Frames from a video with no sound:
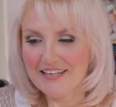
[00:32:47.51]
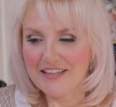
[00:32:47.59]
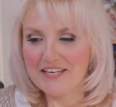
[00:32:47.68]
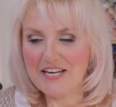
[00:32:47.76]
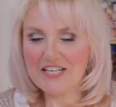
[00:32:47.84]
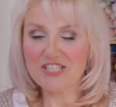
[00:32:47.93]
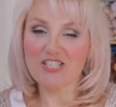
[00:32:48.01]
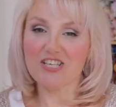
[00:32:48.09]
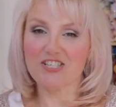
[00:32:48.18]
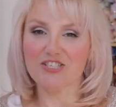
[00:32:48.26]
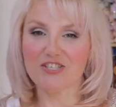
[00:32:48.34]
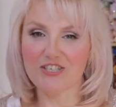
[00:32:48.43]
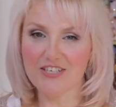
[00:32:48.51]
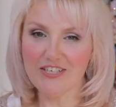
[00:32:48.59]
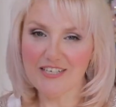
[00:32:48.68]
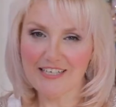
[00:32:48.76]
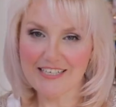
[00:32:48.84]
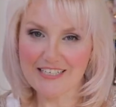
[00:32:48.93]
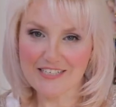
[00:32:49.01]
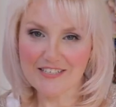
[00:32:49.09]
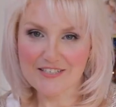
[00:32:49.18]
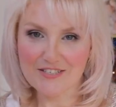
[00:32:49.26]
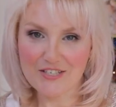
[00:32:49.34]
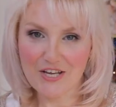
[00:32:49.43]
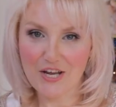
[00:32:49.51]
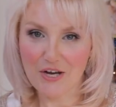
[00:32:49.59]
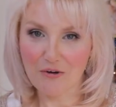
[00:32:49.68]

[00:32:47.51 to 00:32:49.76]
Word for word: the next section is